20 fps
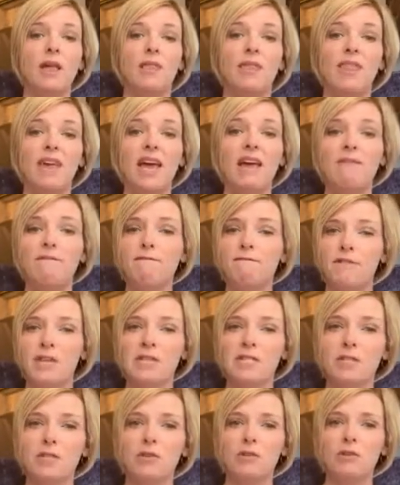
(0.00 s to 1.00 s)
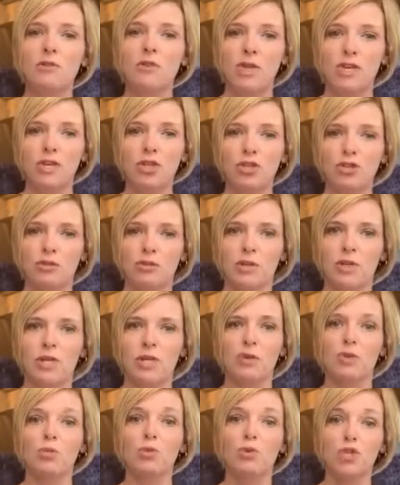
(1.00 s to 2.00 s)
that physical
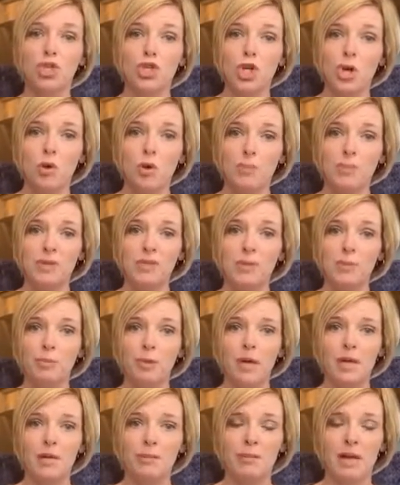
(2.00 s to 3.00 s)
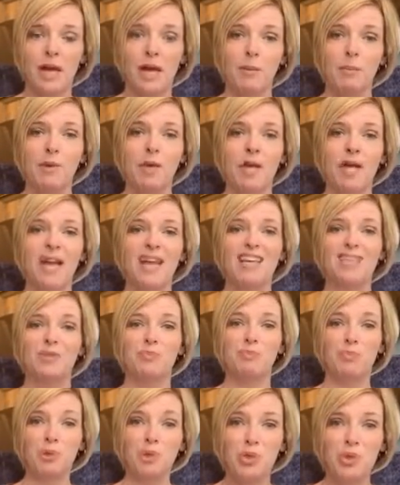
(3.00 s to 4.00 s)
injury will show up in the brain map as
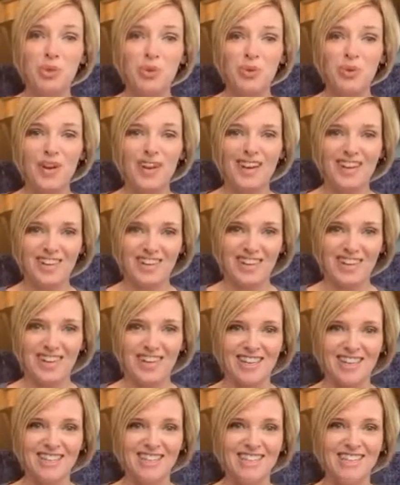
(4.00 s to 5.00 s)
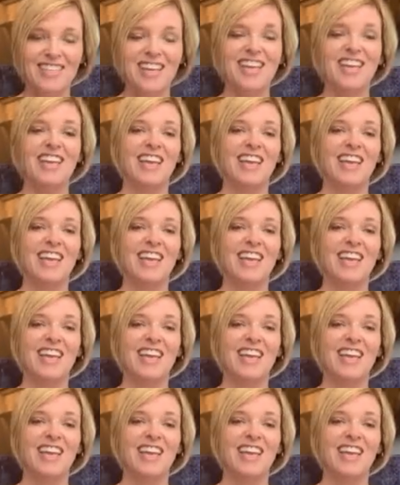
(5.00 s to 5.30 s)
blue areas,